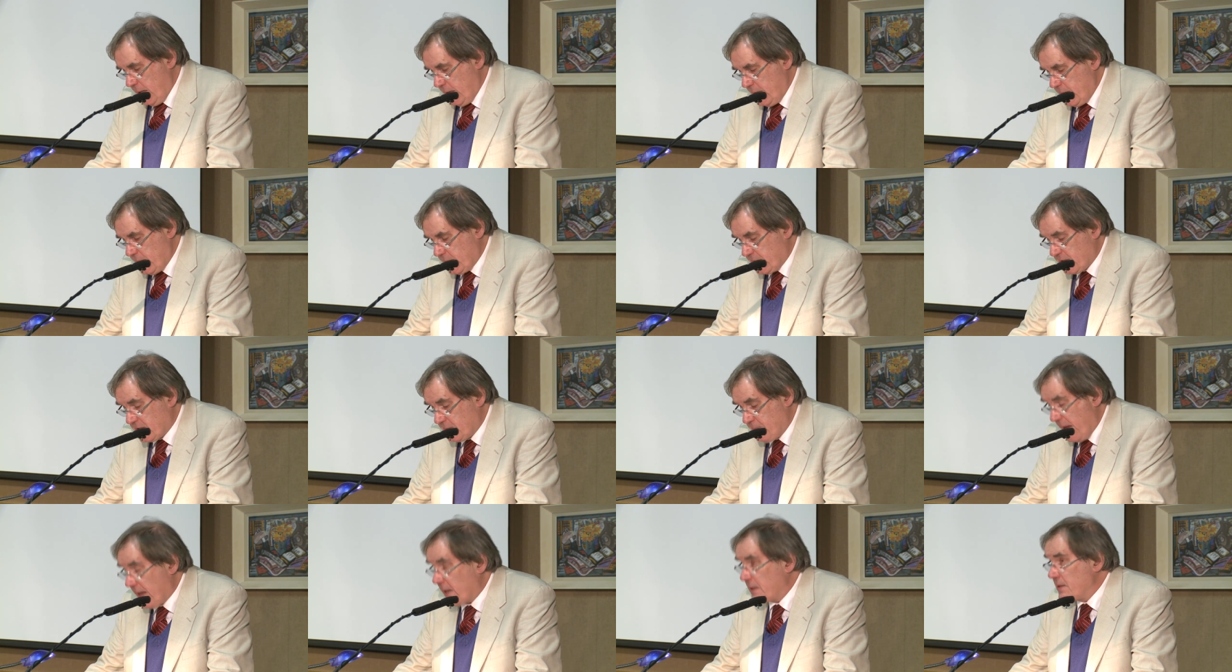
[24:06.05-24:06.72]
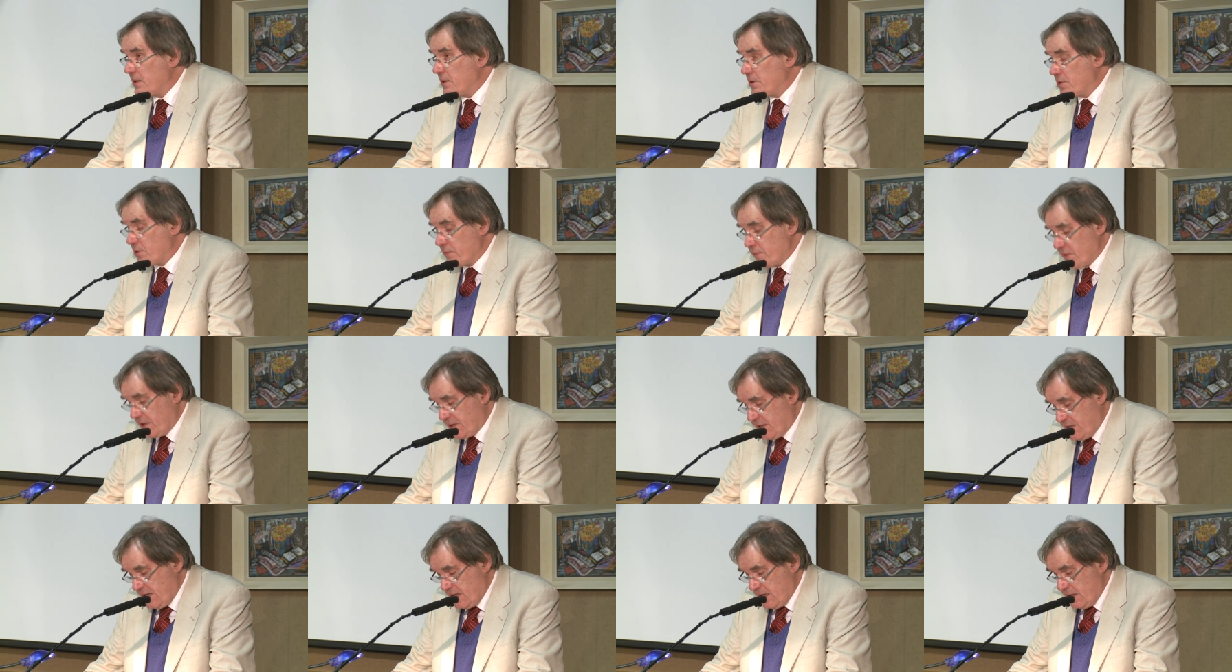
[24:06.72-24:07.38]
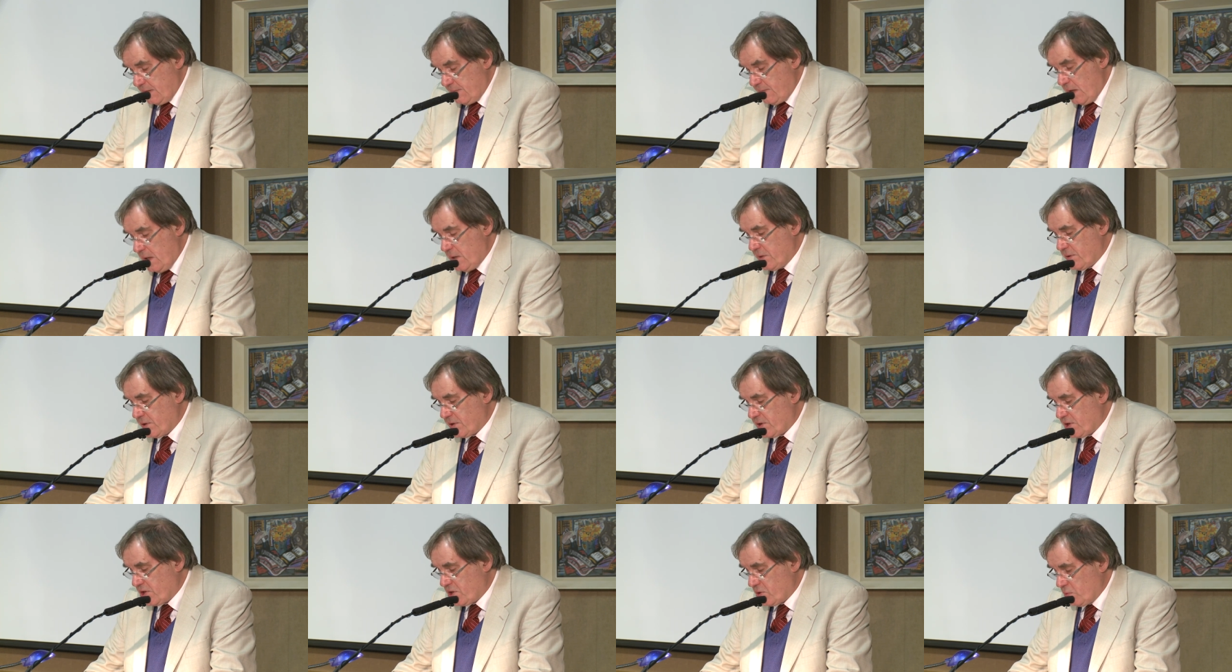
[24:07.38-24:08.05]
he expected to receive
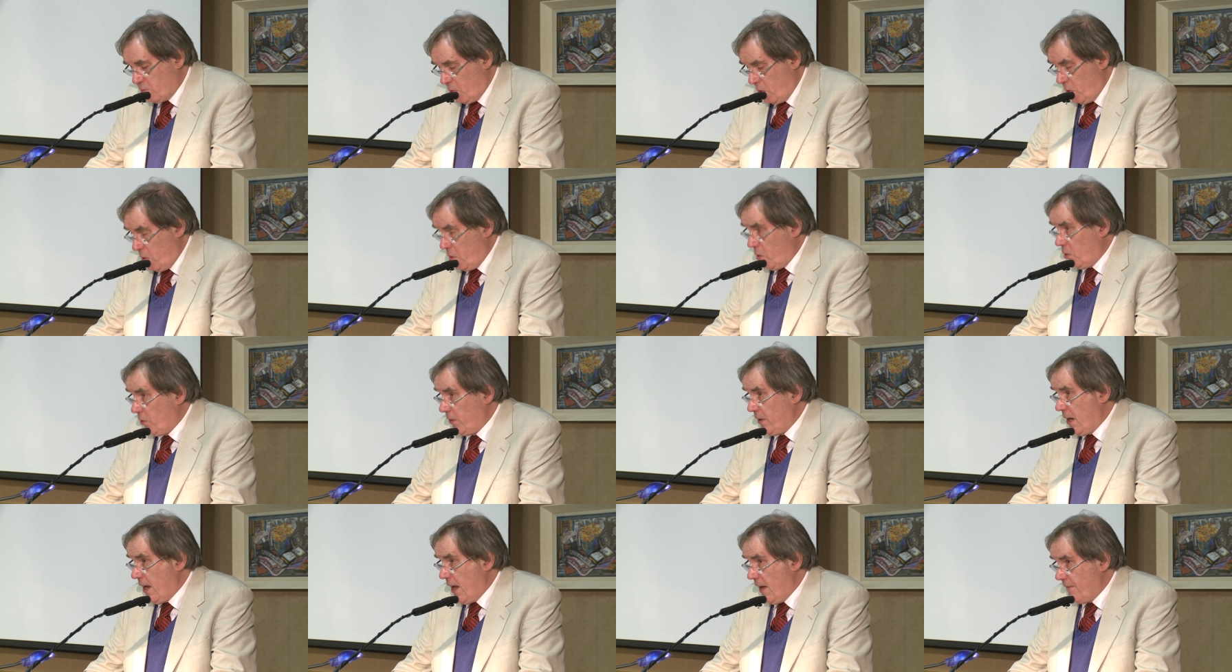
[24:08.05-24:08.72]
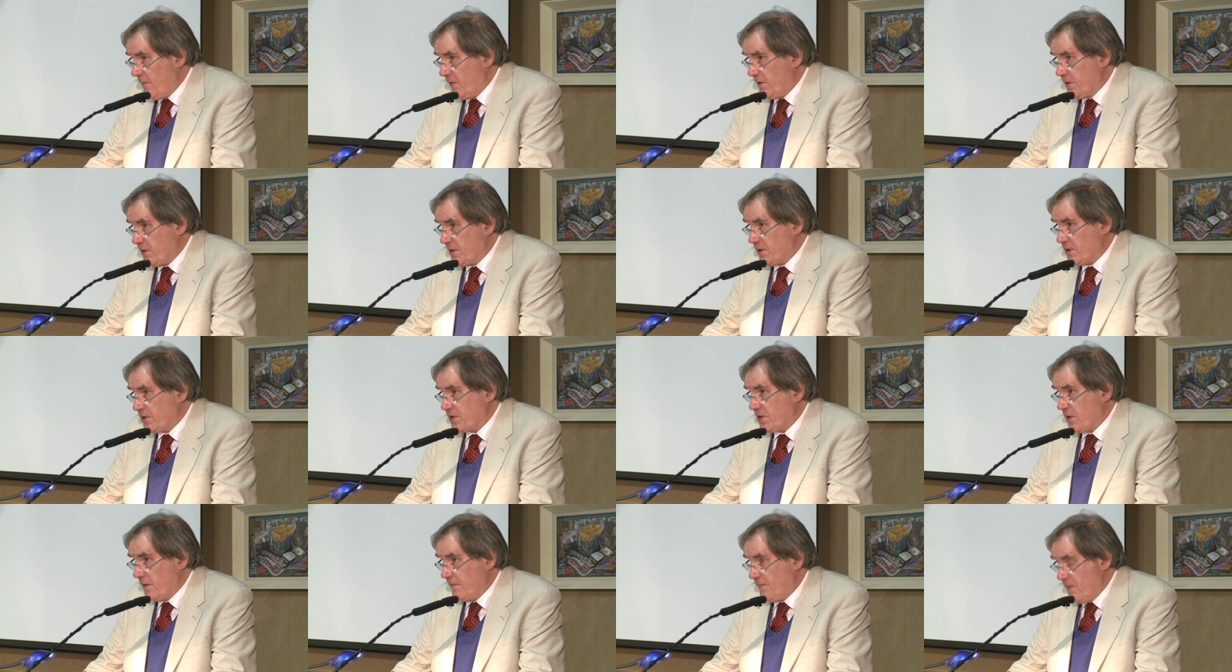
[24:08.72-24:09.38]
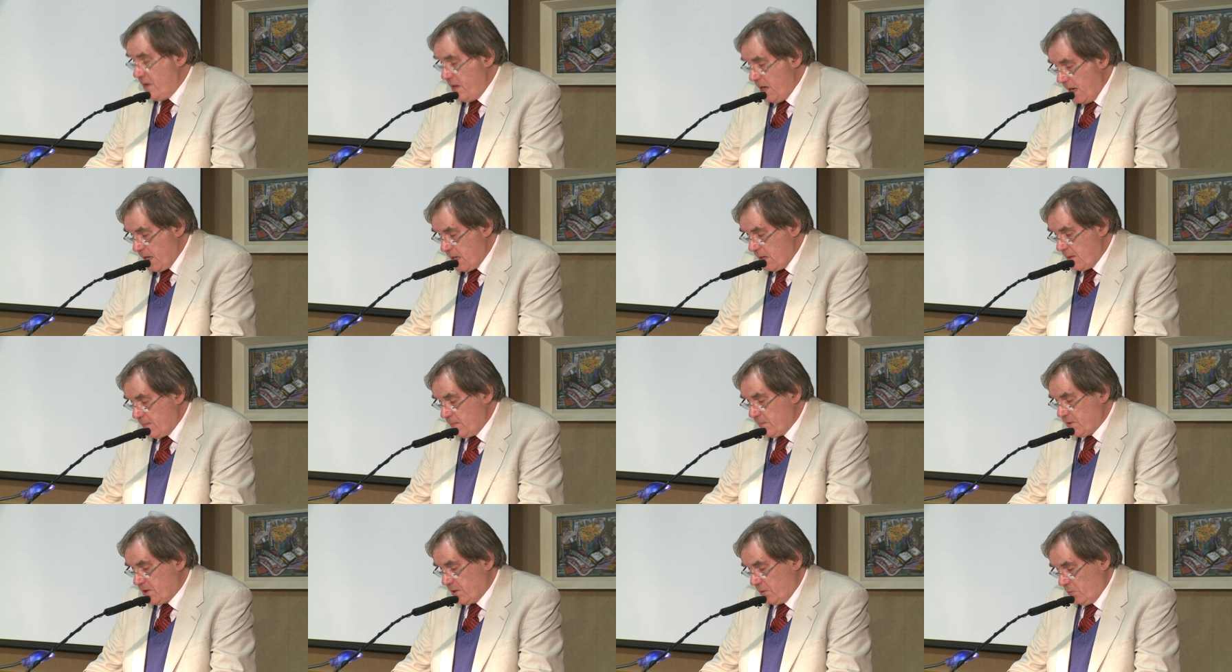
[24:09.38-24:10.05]
the sworn evidence of
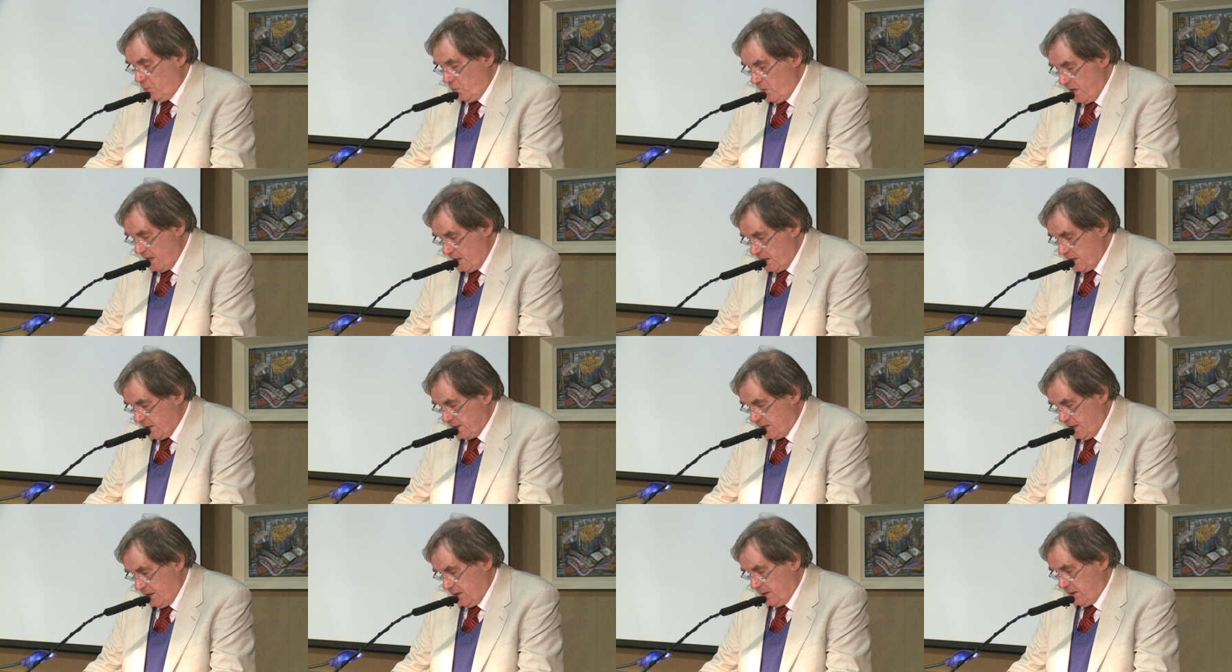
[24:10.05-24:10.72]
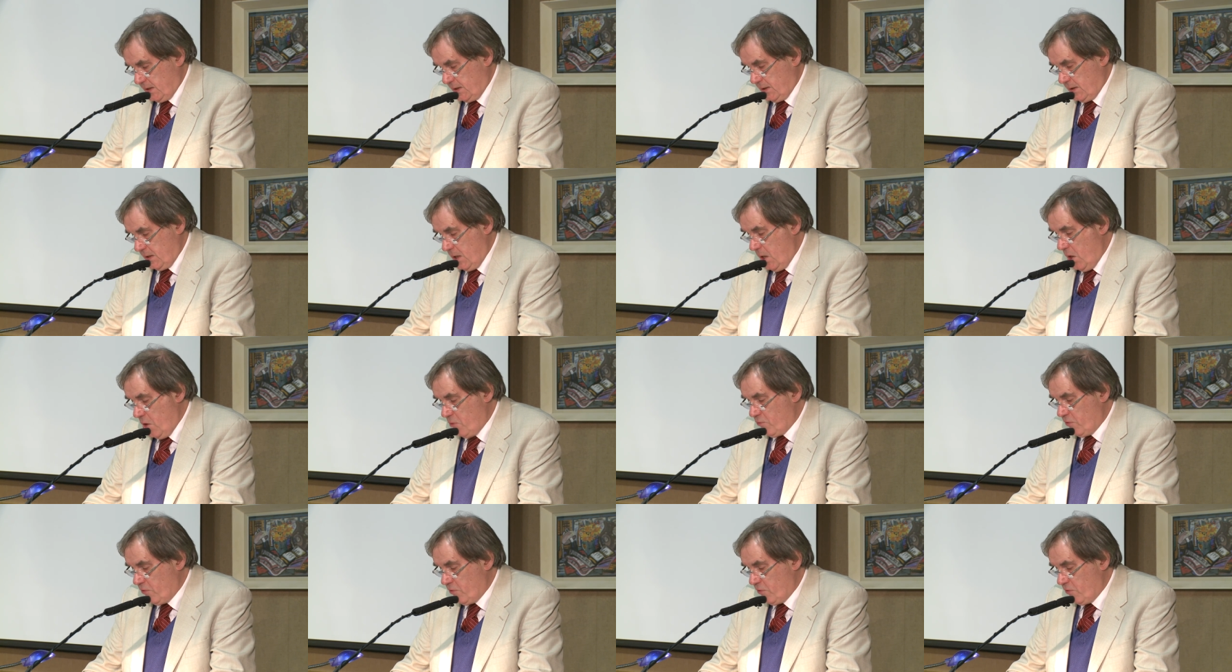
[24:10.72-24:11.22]
named witnesses,